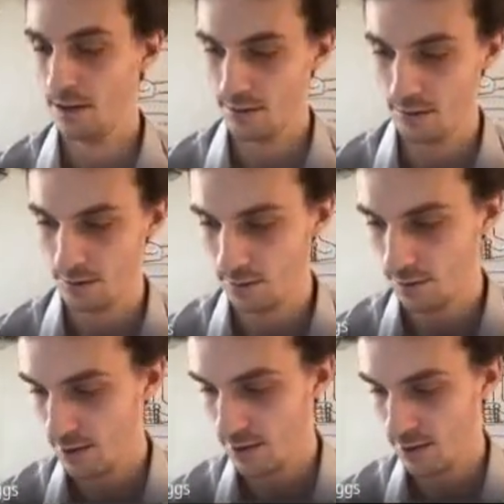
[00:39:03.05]
So
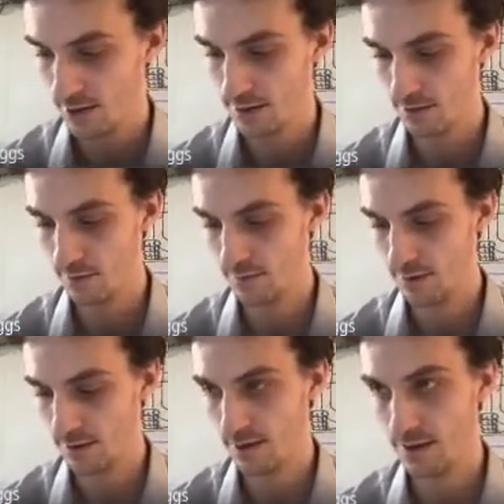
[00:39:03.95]
it's sort of
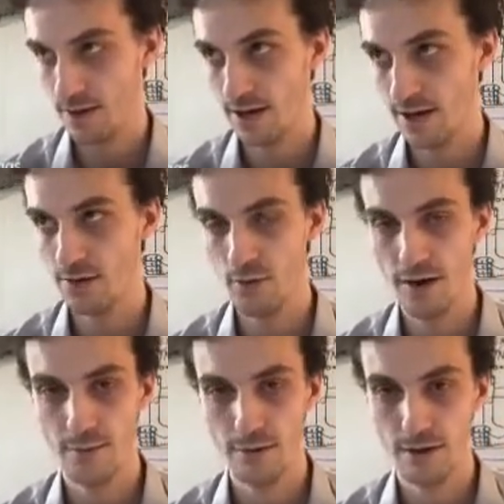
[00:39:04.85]
a like a
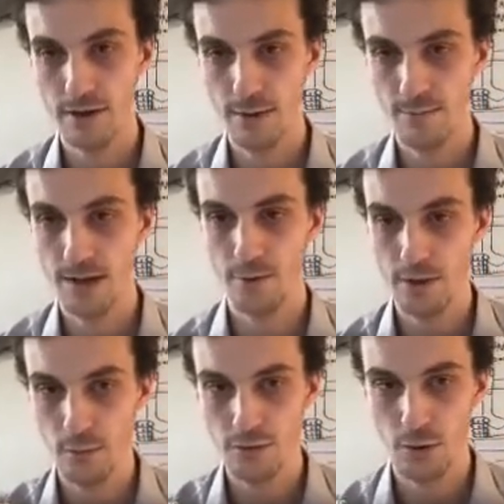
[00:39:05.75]
derived functor type thing where
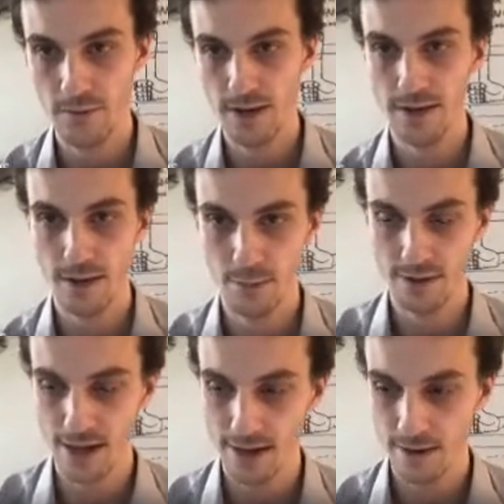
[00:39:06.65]
you resolve it and then
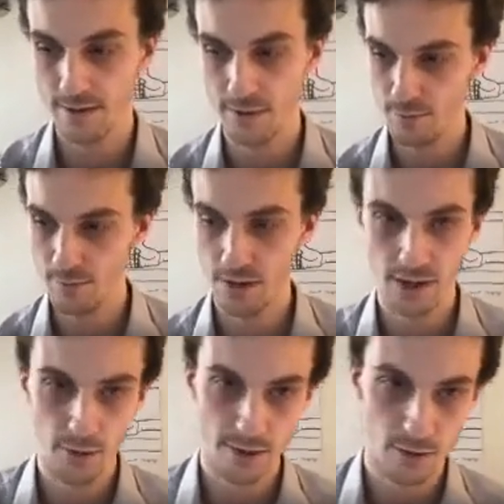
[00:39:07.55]
plug that in, plug
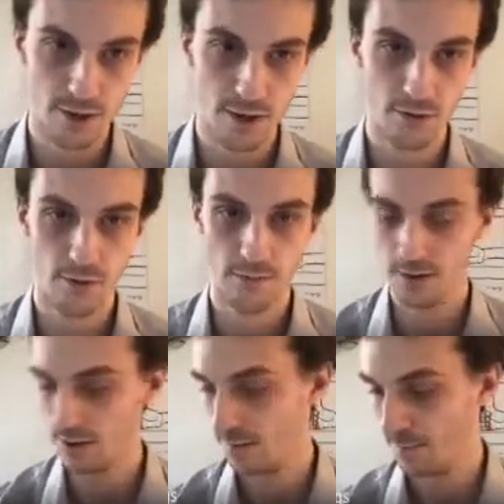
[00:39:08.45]
that resolution into your
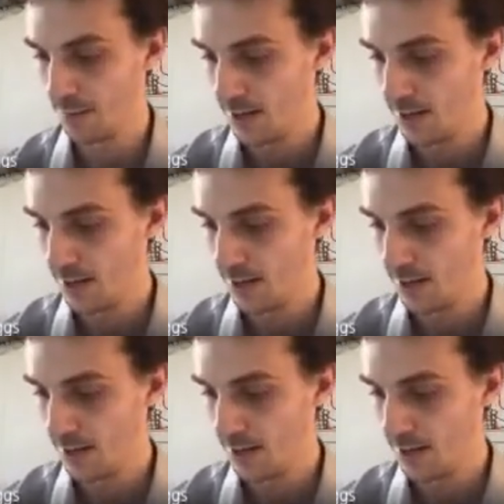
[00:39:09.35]
functor.